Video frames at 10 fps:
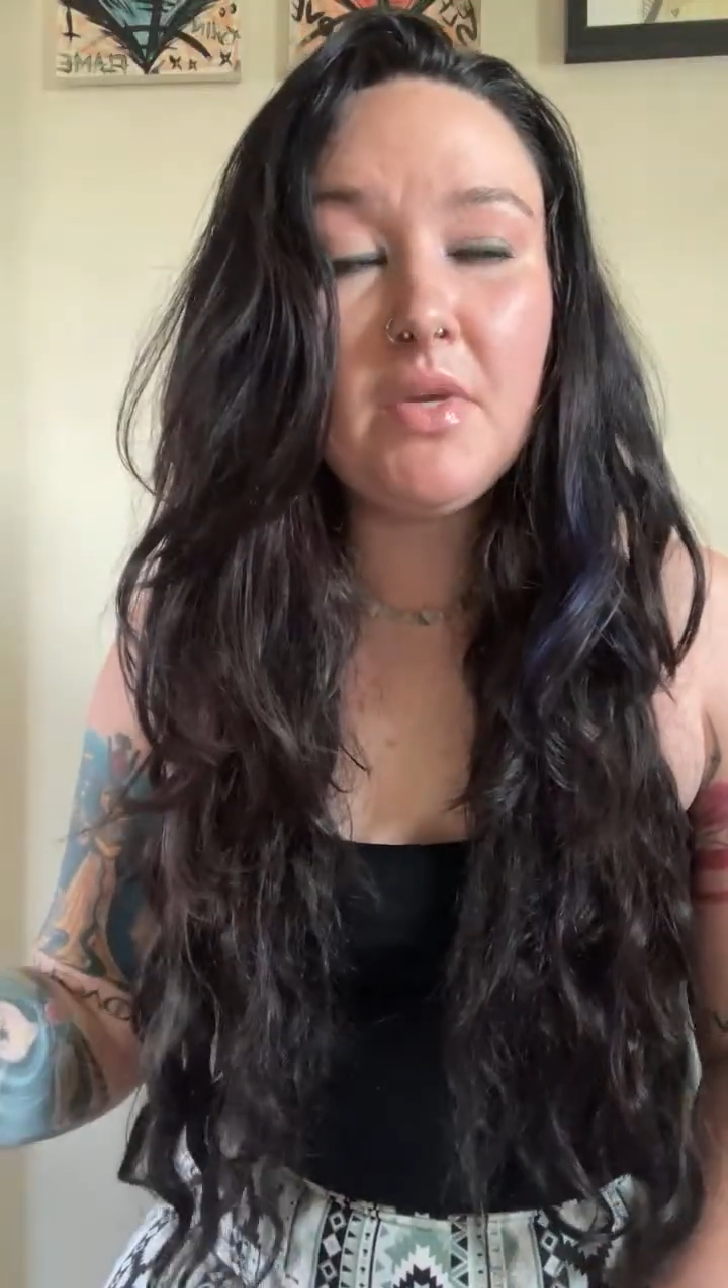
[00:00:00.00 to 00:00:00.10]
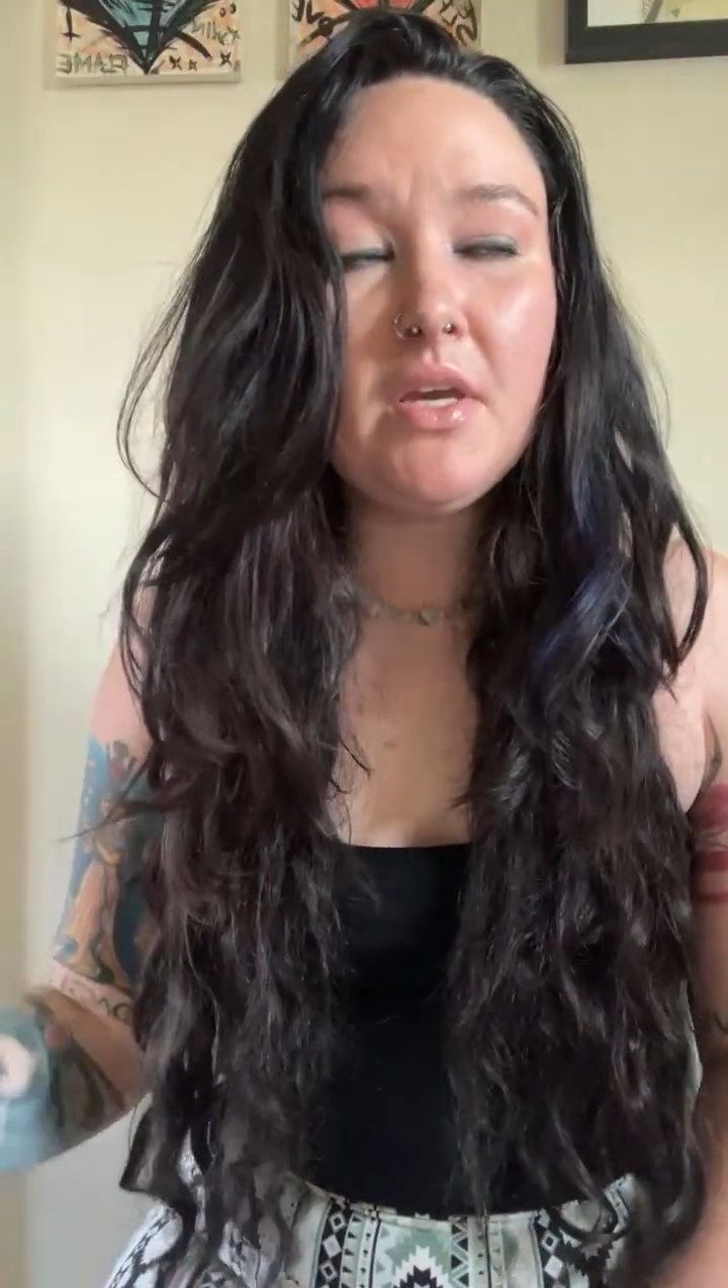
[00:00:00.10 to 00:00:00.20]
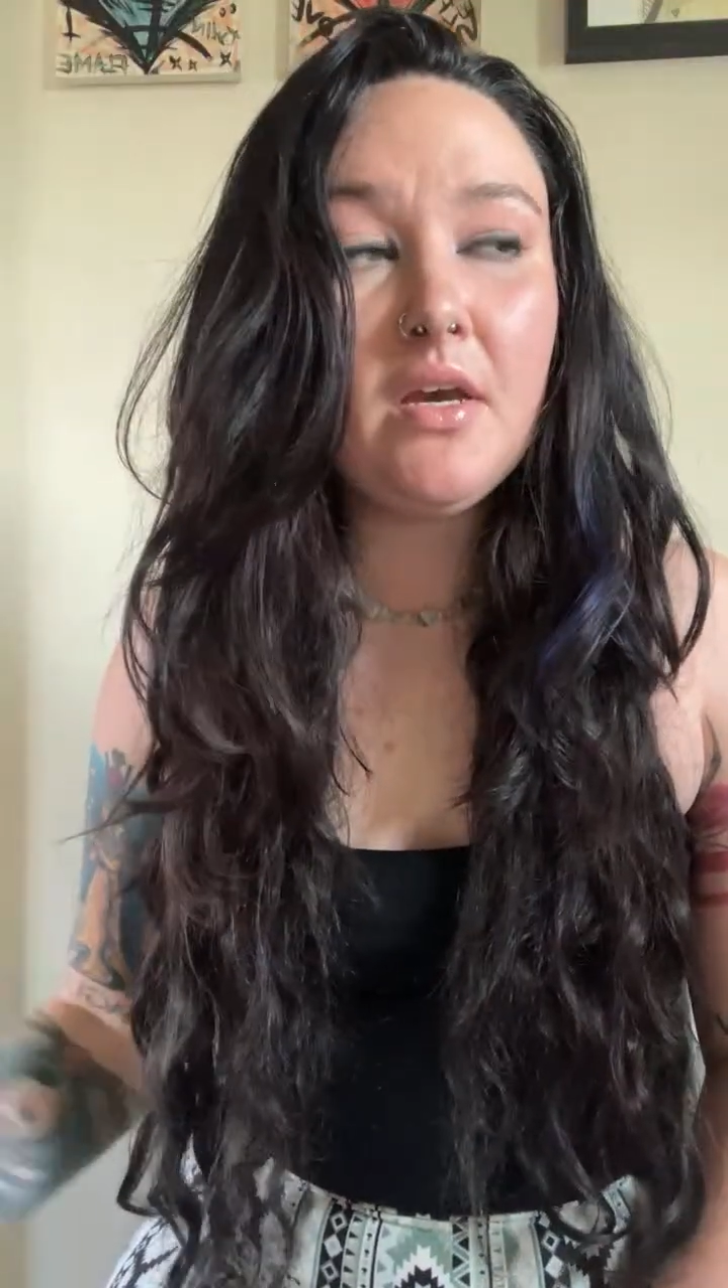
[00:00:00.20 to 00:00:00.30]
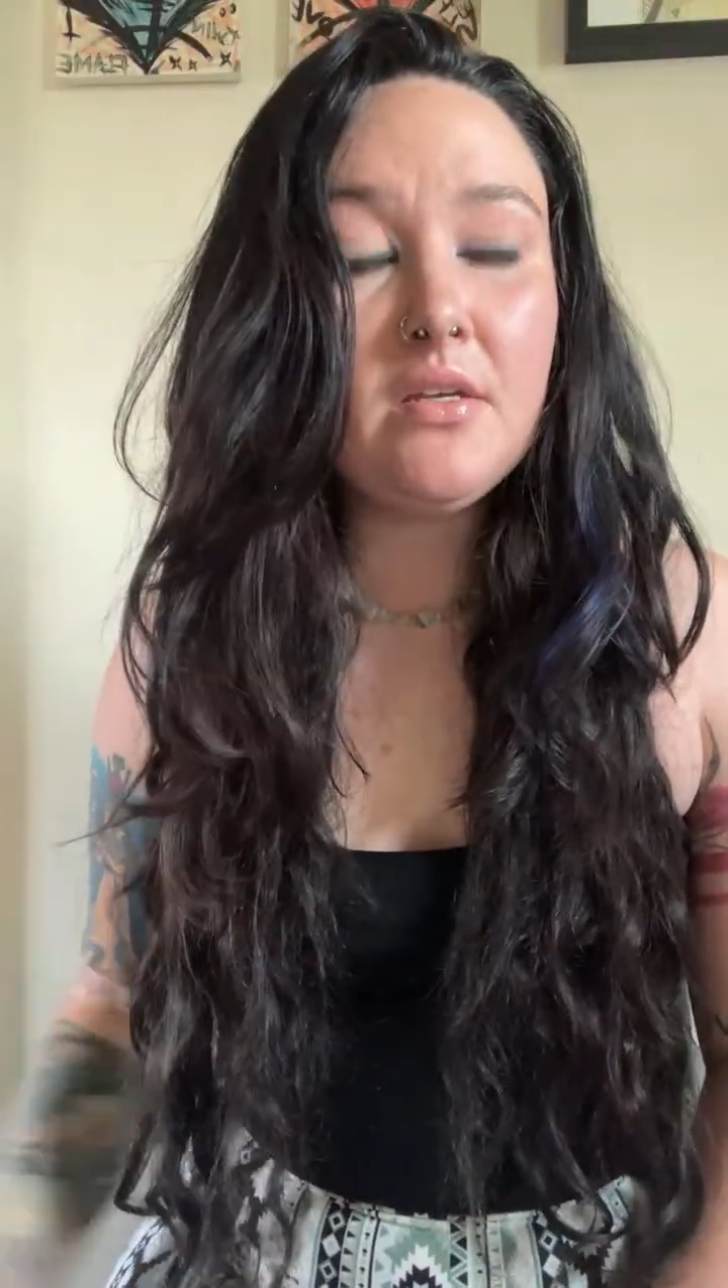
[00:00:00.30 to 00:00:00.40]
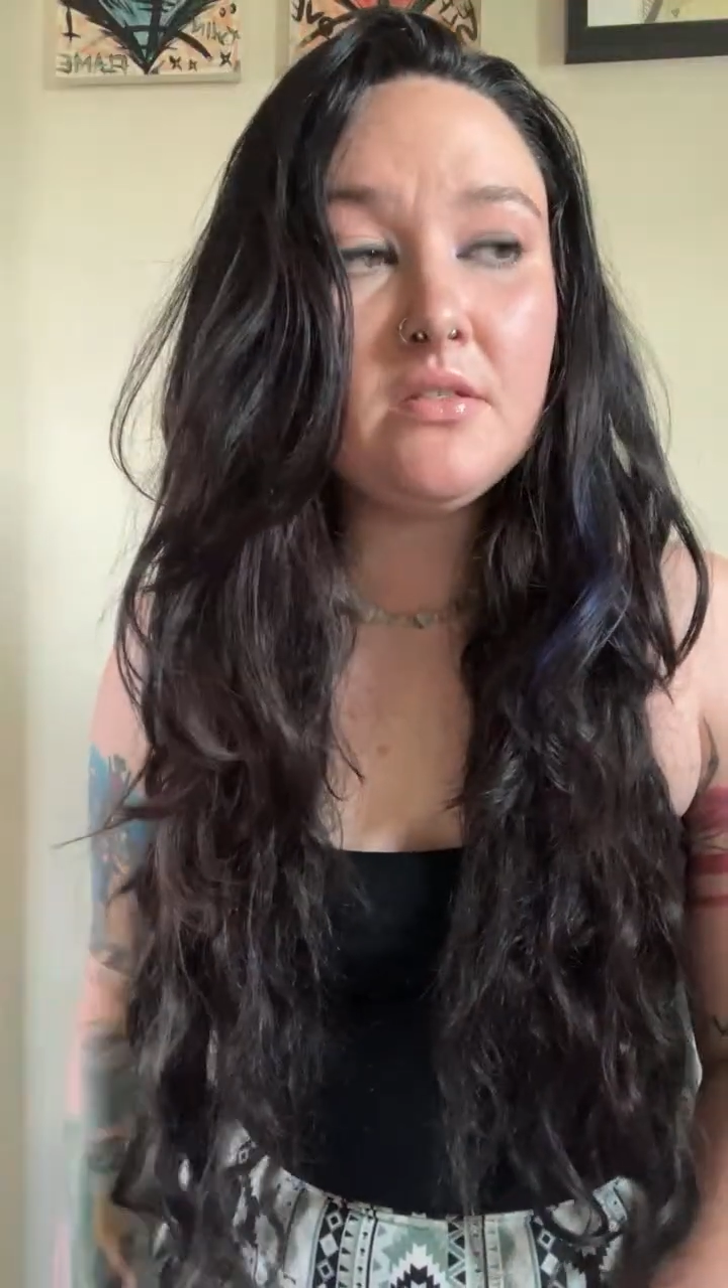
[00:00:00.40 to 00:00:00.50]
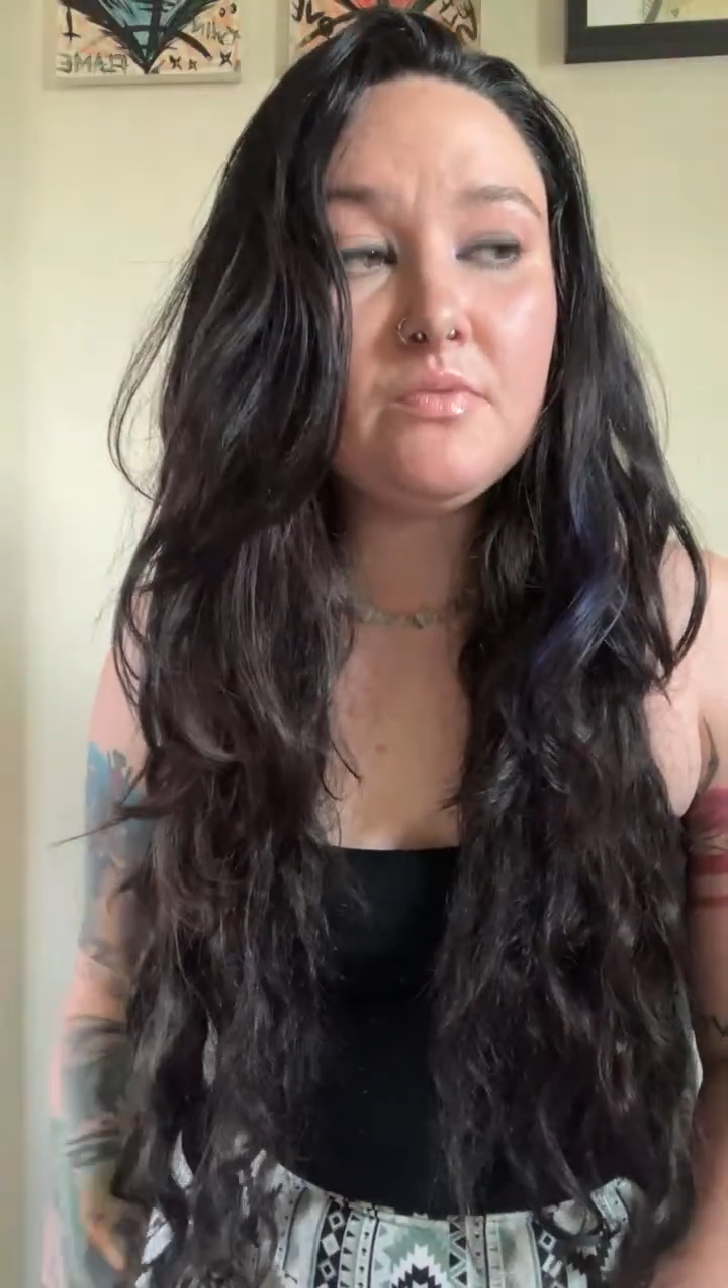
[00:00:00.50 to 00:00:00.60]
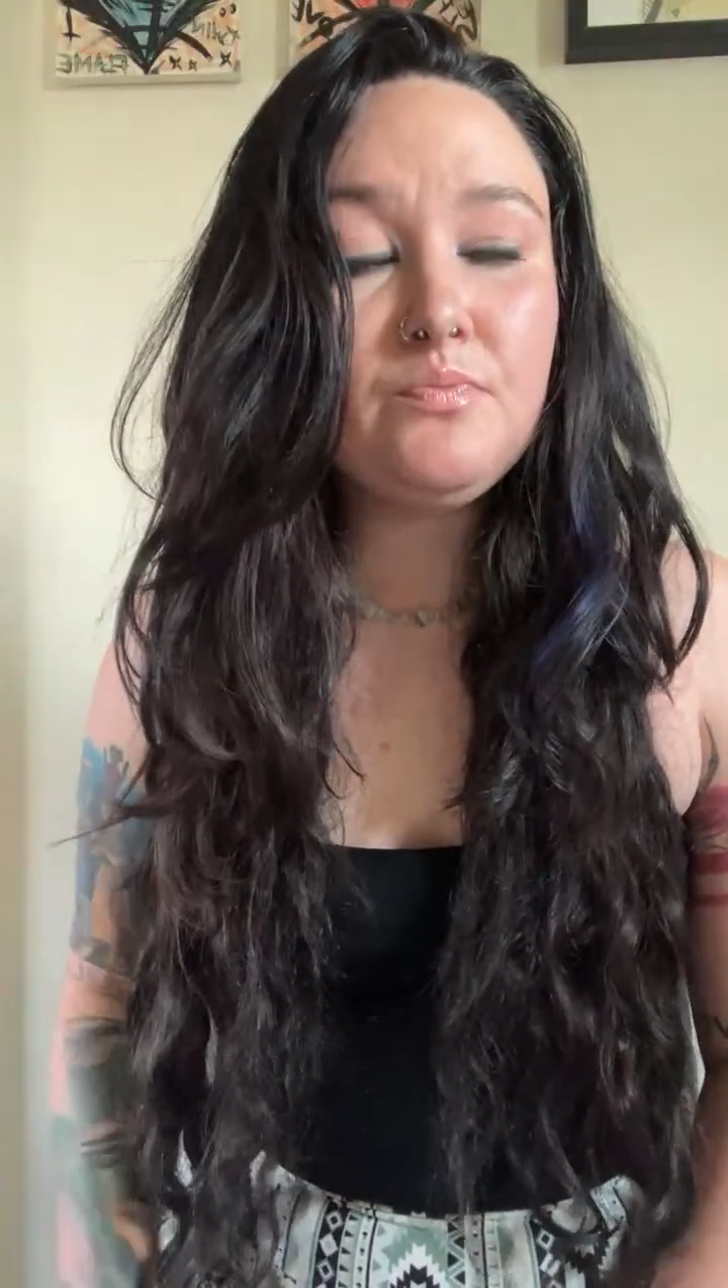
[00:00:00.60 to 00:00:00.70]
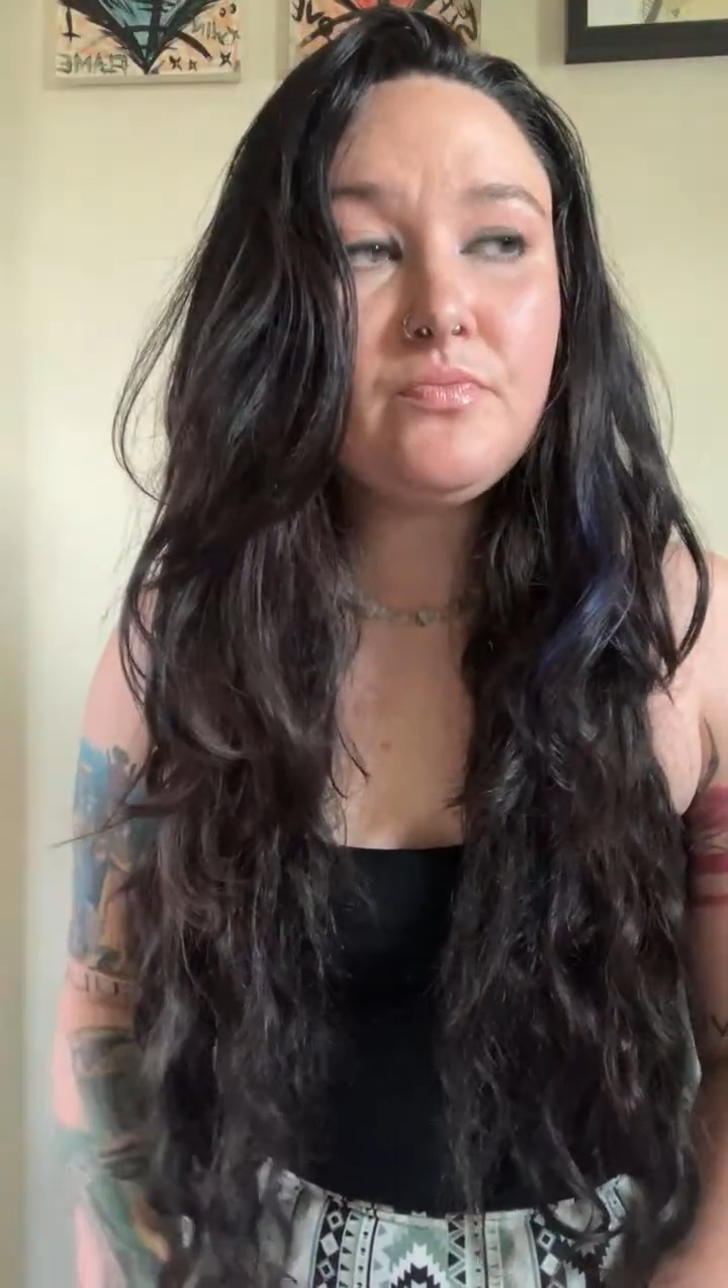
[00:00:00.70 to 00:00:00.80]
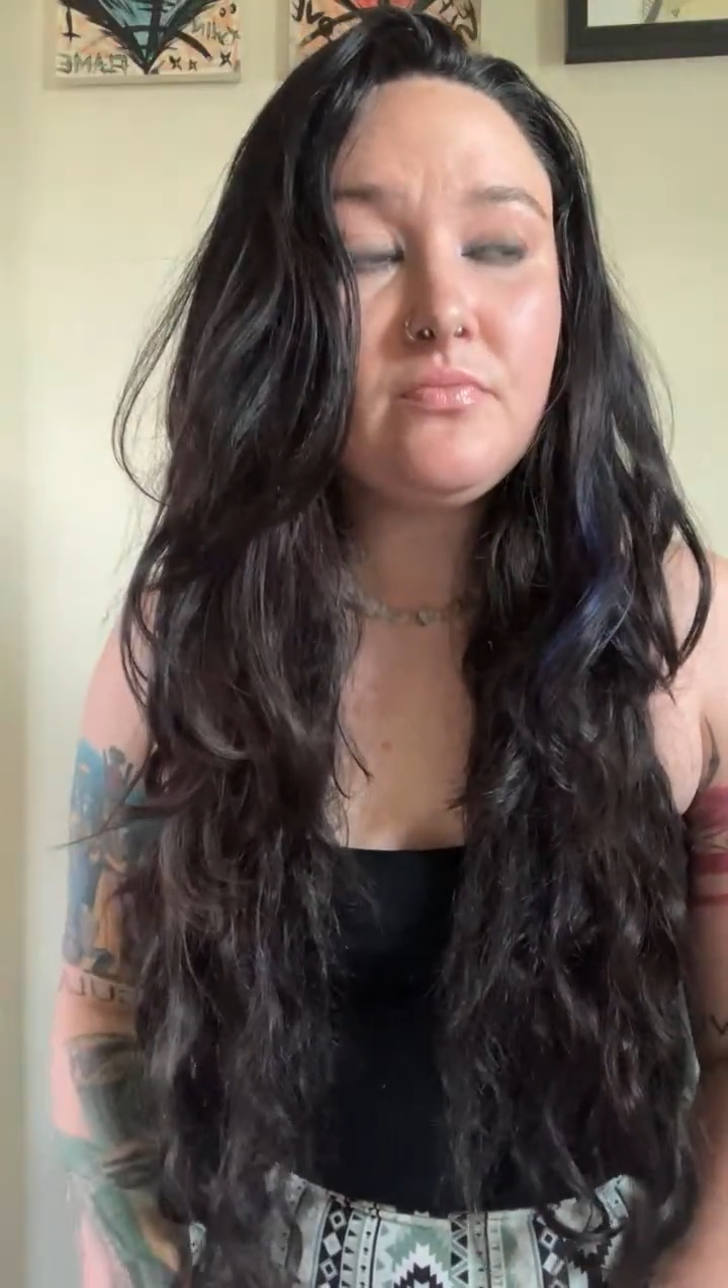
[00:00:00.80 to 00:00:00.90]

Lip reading: because